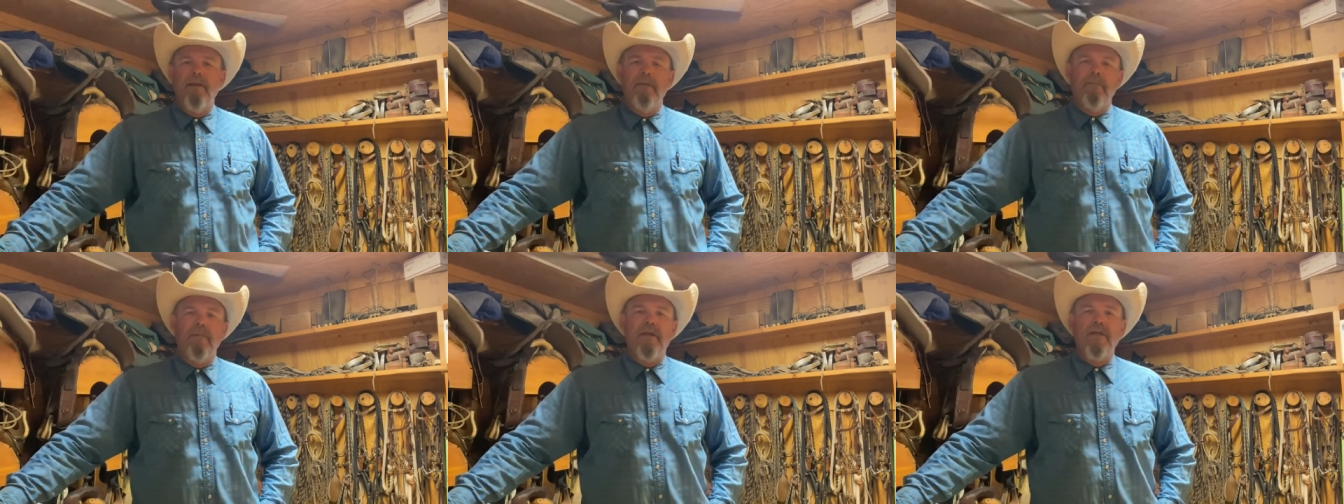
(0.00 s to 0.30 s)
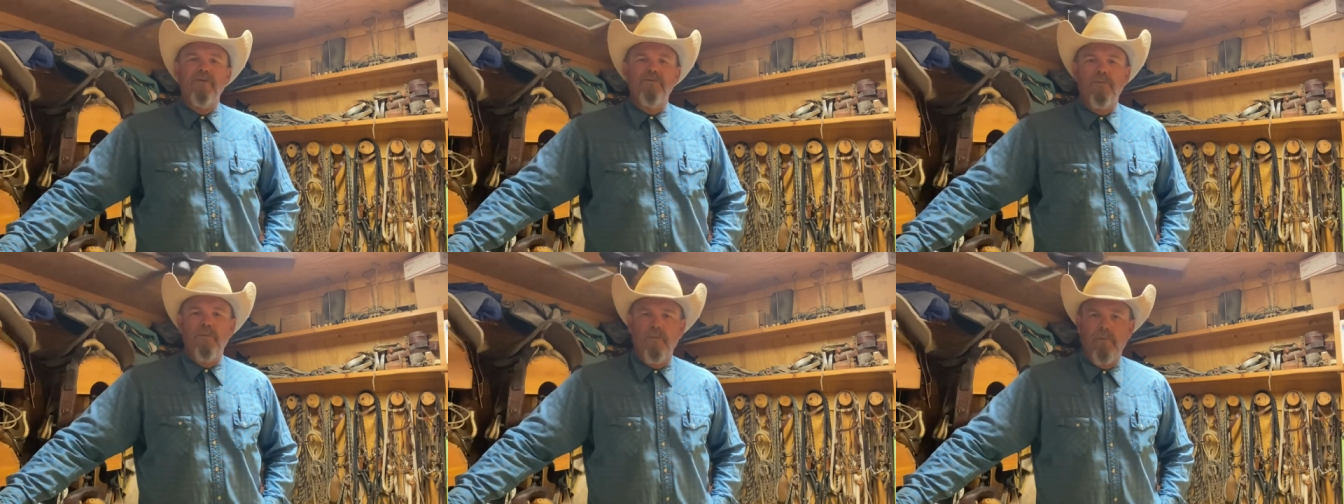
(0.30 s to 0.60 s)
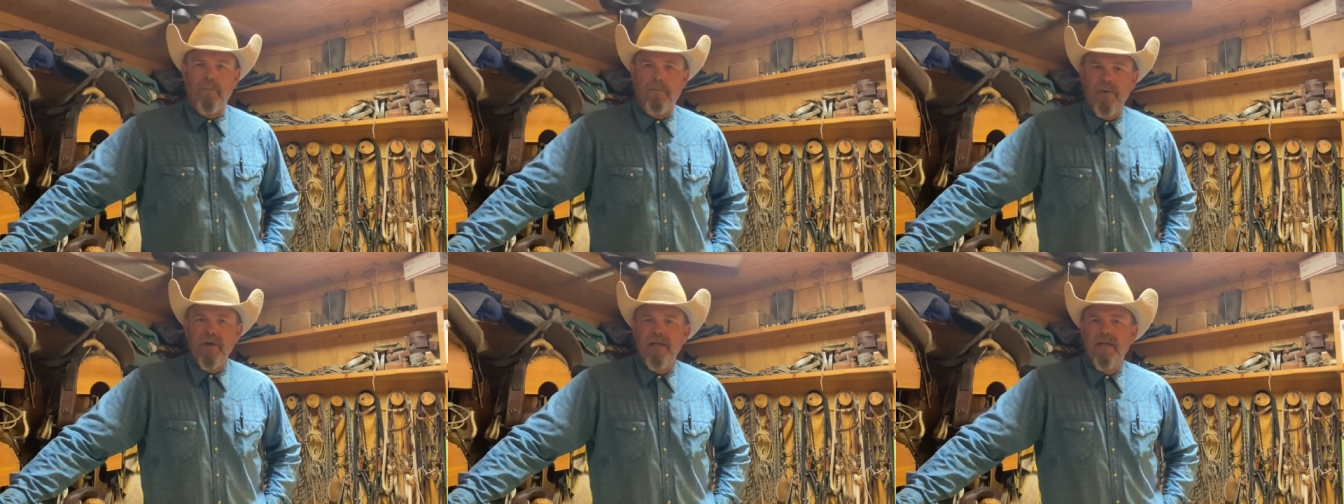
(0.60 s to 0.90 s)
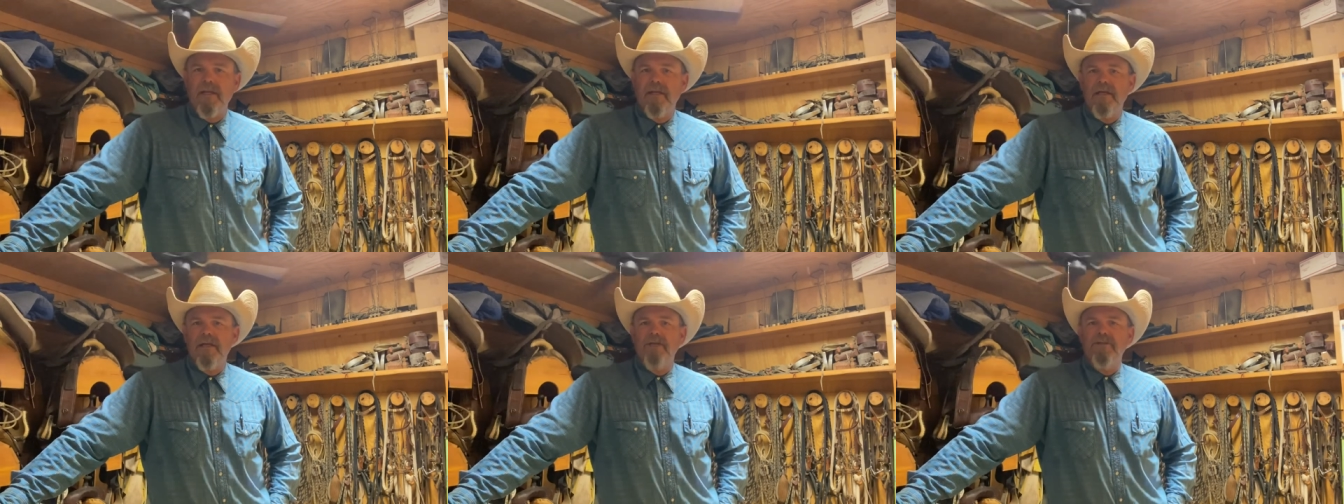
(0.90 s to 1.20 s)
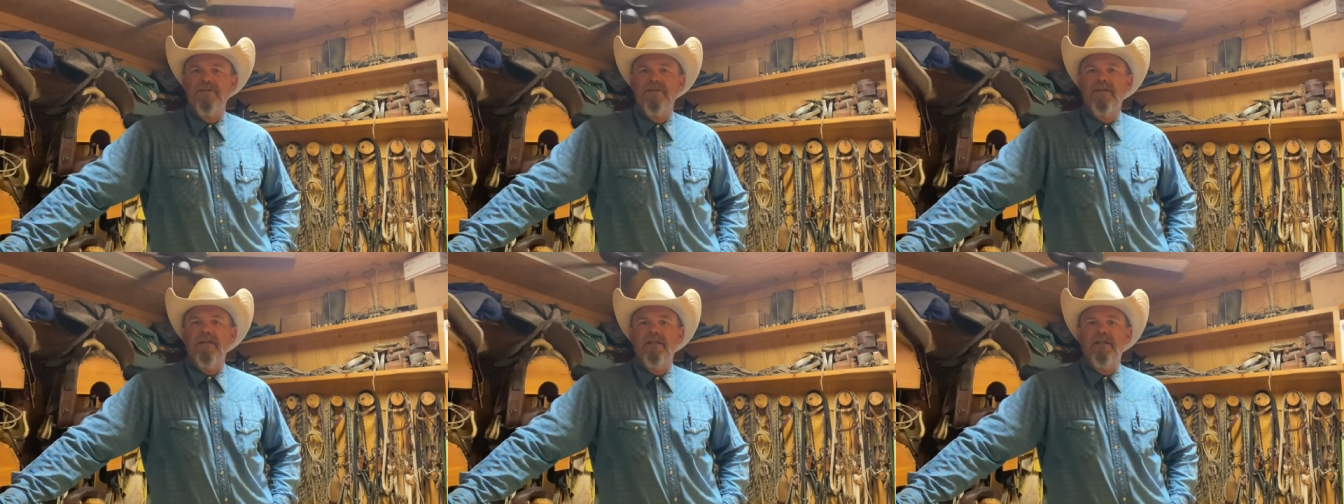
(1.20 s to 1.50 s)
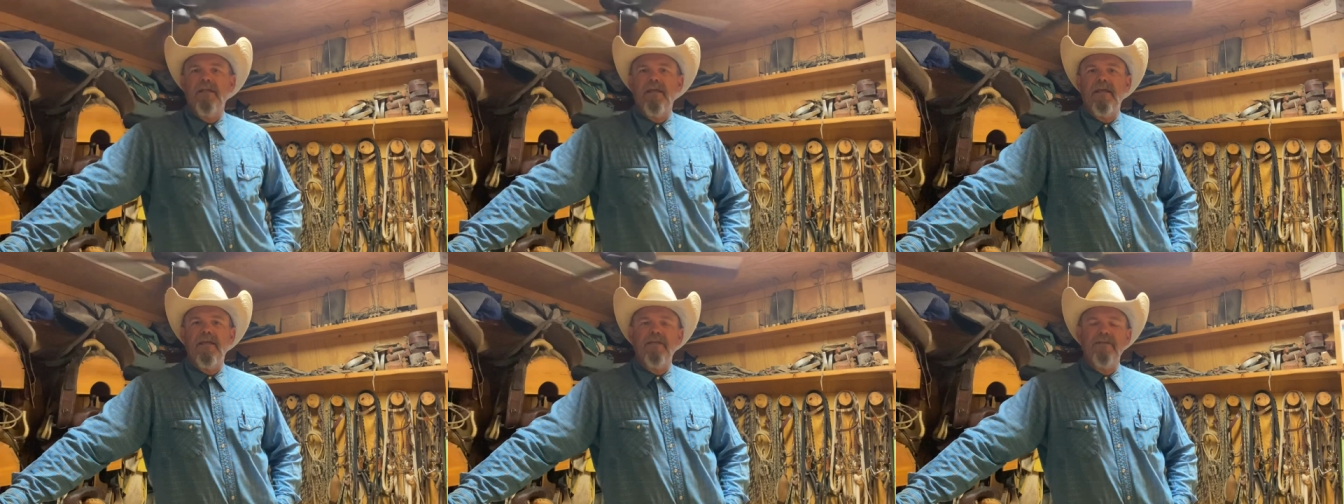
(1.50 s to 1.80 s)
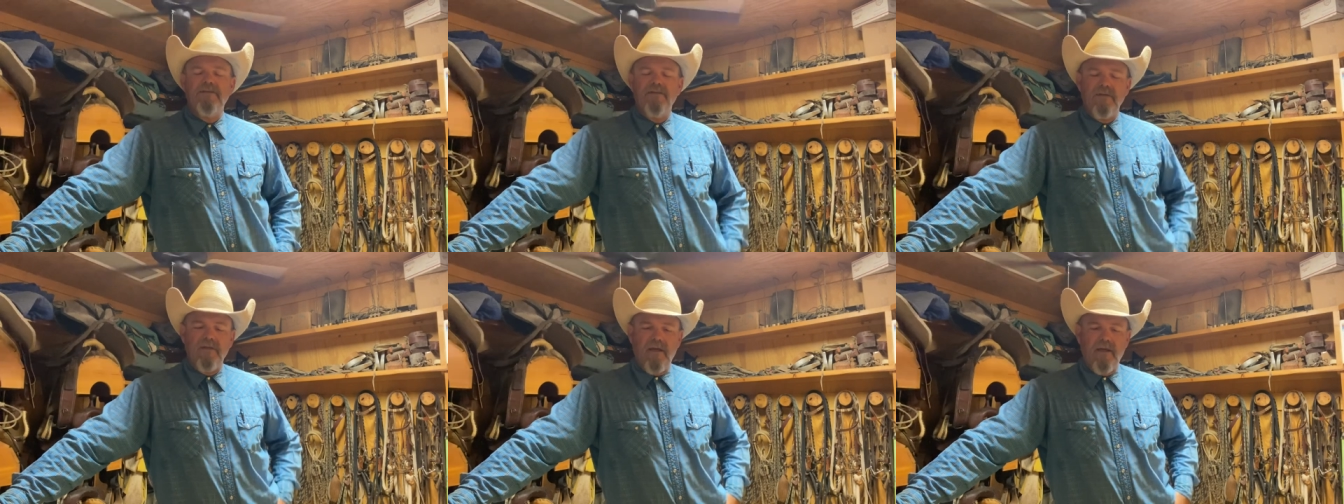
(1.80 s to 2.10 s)
because when we're preconditioning
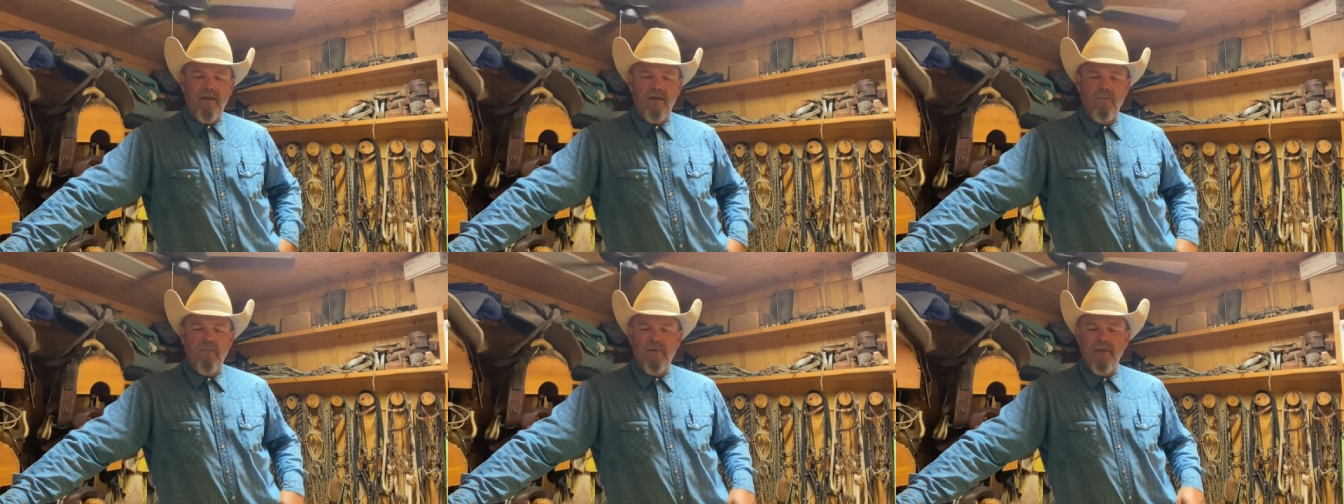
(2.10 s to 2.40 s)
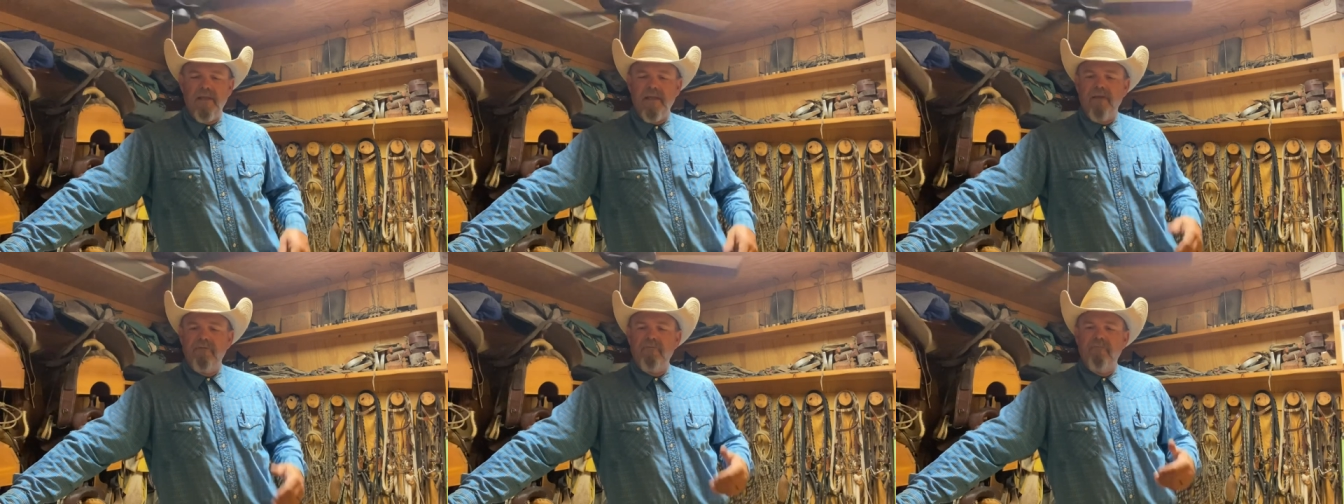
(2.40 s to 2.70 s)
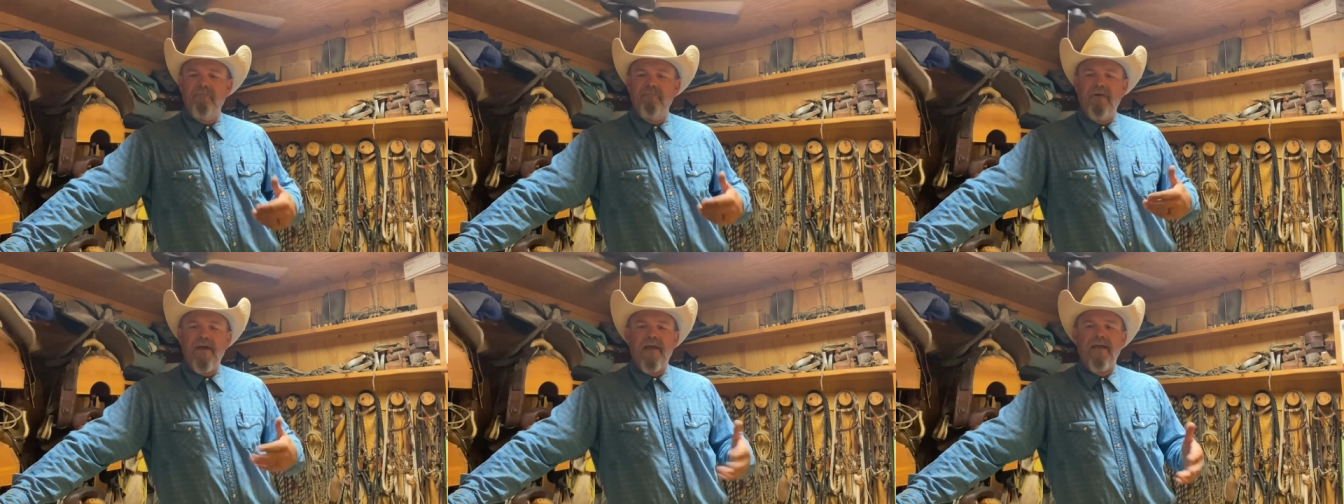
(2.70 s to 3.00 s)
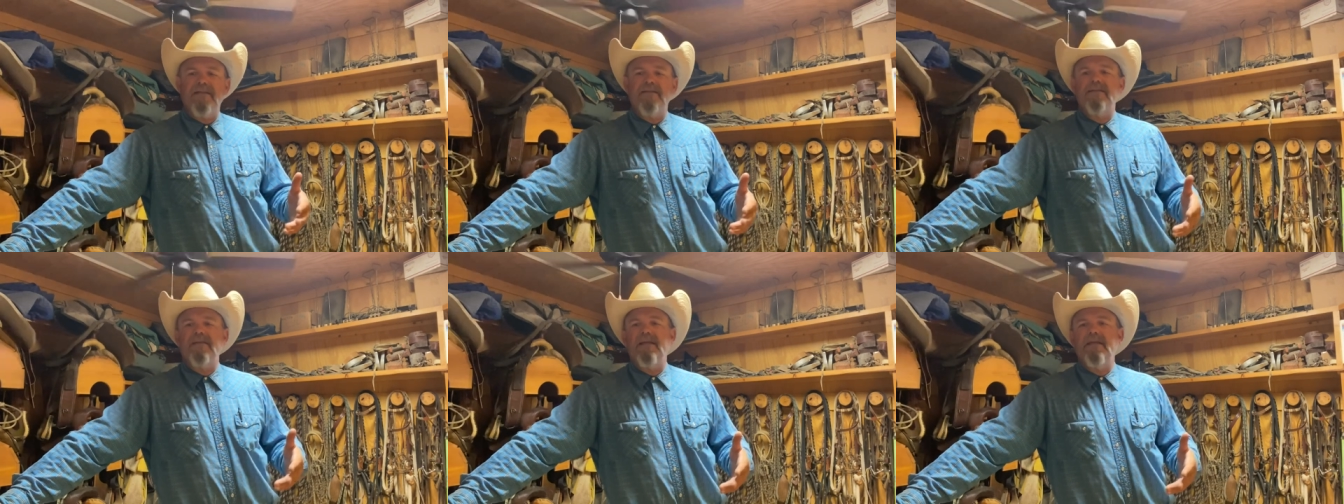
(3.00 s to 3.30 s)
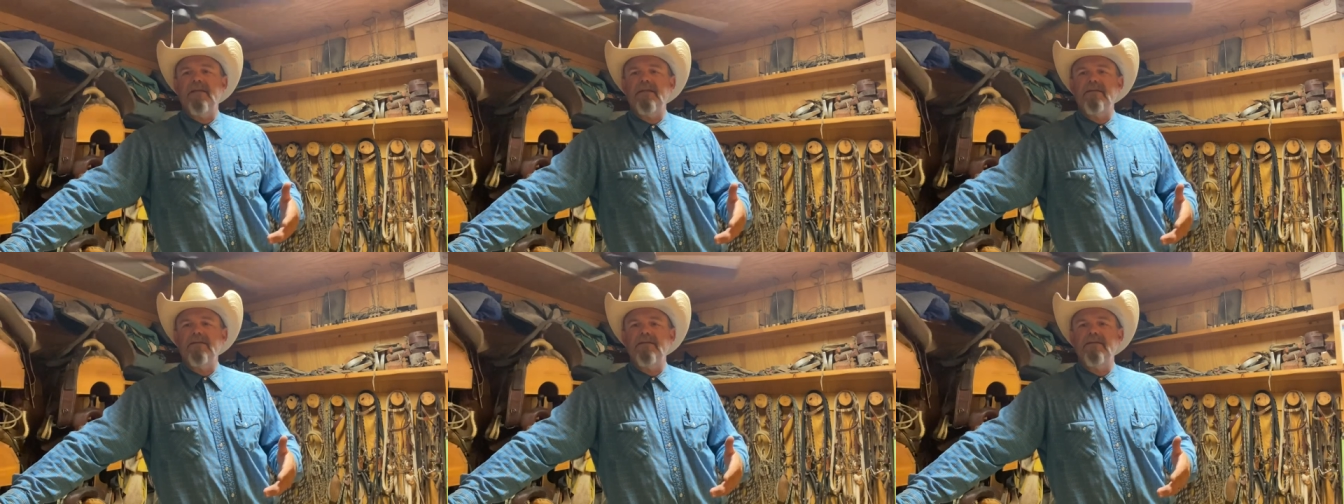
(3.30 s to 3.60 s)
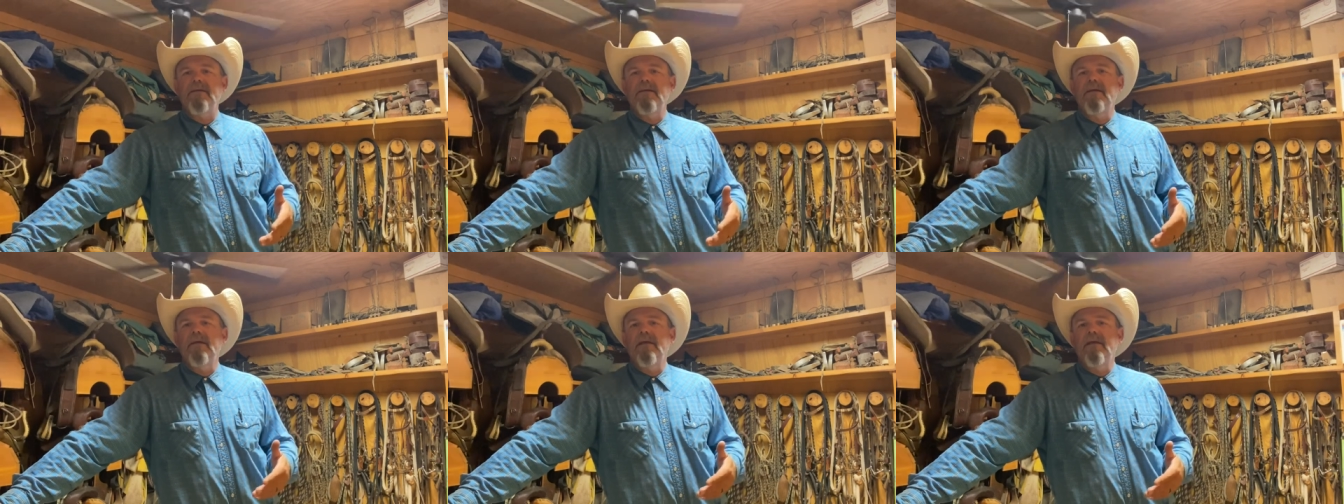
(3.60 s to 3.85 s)
these, we give them vaccines.